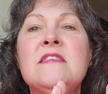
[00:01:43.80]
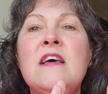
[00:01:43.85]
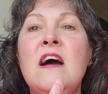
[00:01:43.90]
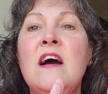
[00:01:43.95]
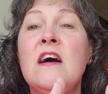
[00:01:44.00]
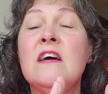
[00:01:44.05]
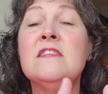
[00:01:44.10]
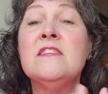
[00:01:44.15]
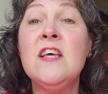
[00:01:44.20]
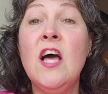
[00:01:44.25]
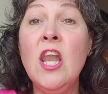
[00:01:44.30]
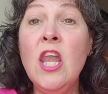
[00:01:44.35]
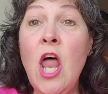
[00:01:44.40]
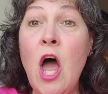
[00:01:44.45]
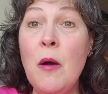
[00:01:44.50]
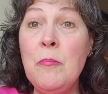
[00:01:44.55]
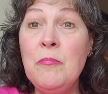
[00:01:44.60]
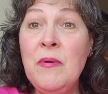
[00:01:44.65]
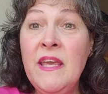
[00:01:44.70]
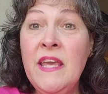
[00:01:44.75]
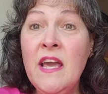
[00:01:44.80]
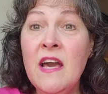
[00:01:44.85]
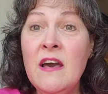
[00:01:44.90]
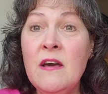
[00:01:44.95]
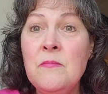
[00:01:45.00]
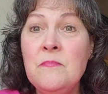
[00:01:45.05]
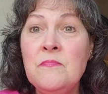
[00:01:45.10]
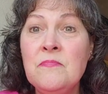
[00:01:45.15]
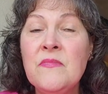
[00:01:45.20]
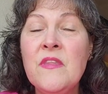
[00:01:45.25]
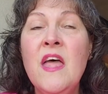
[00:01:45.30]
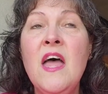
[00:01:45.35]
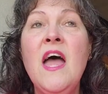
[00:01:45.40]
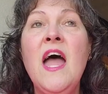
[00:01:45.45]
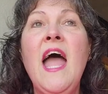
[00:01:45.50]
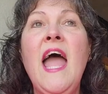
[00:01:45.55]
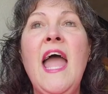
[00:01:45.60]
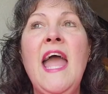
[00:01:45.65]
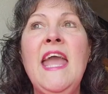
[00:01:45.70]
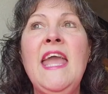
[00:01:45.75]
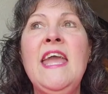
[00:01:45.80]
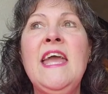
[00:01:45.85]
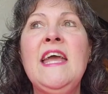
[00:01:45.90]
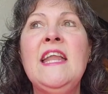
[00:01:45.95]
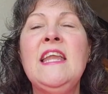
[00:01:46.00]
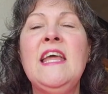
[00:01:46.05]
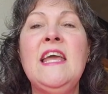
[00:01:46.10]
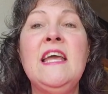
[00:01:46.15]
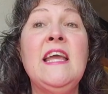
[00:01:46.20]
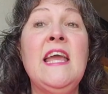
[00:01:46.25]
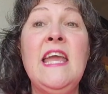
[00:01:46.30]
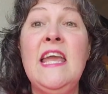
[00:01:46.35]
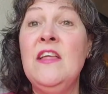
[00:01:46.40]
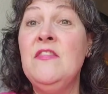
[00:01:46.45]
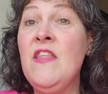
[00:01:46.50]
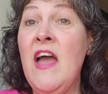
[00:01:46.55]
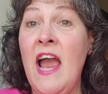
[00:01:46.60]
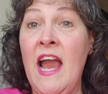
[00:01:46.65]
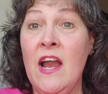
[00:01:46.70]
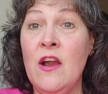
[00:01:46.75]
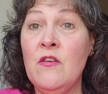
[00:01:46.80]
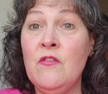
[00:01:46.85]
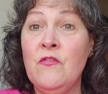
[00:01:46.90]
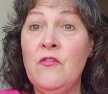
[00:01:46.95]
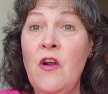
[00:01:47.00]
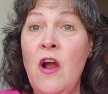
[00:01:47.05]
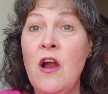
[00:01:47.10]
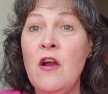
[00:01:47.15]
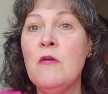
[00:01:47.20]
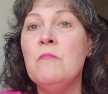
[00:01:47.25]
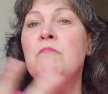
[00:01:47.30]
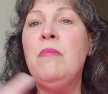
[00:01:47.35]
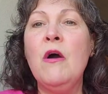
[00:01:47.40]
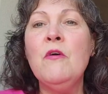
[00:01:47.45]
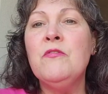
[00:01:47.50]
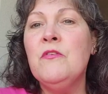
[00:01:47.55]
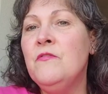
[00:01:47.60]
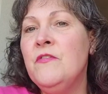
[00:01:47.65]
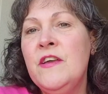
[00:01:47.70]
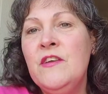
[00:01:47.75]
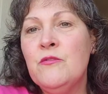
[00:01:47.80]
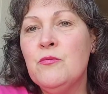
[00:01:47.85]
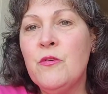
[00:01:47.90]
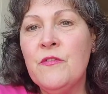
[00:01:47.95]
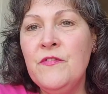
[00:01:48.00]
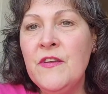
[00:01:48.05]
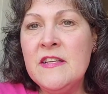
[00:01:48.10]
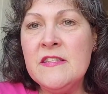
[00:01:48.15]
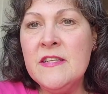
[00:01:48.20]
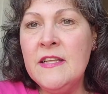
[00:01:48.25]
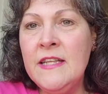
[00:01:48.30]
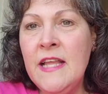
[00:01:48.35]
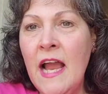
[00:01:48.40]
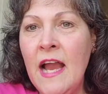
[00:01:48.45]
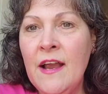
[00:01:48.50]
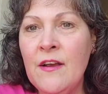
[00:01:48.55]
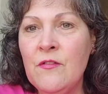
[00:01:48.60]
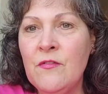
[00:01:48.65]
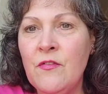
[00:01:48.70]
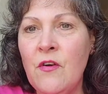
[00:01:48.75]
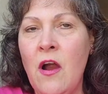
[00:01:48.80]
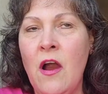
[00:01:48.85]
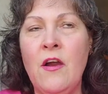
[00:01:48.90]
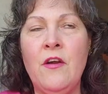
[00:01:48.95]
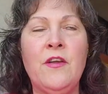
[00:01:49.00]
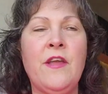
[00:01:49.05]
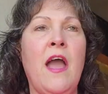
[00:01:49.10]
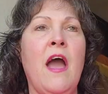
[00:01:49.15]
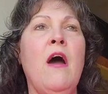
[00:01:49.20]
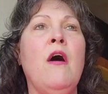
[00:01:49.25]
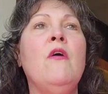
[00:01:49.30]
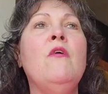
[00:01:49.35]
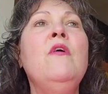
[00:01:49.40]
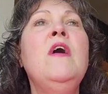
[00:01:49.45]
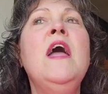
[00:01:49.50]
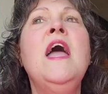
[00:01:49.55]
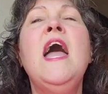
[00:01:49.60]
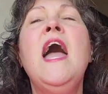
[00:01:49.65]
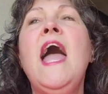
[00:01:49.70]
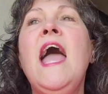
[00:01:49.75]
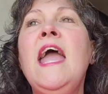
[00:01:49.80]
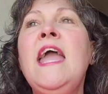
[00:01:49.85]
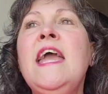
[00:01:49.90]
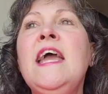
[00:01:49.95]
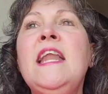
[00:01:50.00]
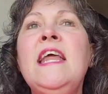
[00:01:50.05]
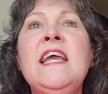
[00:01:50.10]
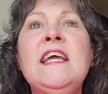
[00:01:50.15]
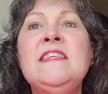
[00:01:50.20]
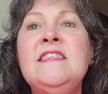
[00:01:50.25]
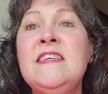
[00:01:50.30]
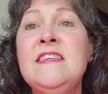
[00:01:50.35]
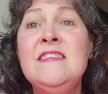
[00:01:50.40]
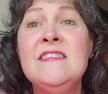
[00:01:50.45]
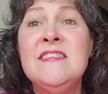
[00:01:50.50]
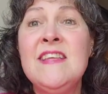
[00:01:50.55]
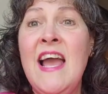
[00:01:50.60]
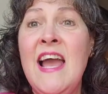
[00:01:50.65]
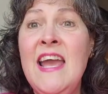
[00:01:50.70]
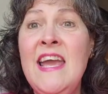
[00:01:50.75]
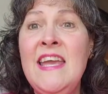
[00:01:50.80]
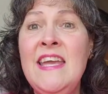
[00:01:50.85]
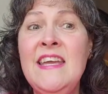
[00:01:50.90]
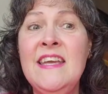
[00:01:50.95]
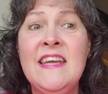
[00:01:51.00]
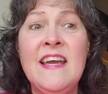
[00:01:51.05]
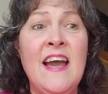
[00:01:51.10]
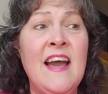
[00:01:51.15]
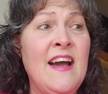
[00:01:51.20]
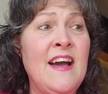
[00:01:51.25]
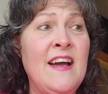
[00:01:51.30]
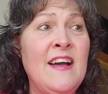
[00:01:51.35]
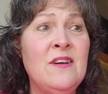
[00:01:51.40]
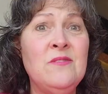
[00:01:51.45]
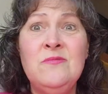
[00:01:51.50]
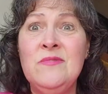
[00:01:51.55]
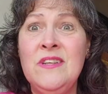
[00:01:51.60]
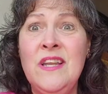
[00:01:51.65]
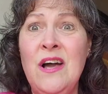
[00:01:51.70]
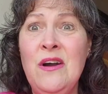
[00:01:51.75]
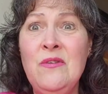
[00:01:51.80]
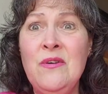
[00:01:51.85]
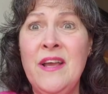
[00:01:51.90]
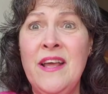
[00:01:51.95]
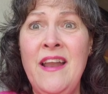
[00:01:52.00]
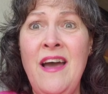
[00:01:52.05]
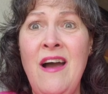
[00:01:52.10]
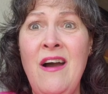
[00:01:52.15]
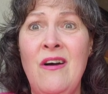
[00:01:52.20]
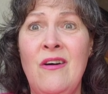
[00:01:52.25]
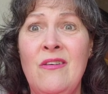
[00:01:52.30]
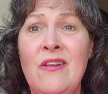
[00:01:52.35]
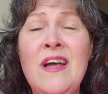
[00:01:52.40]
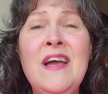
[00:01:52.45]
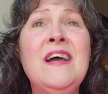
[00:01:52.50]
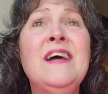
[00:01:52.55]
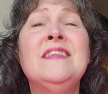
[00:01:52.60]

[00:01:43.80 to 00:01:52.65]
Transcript: uh, tilapia and in the air fryer. Both of these were fixed in the air fryer, y'all, and it didn't take uh, long at all.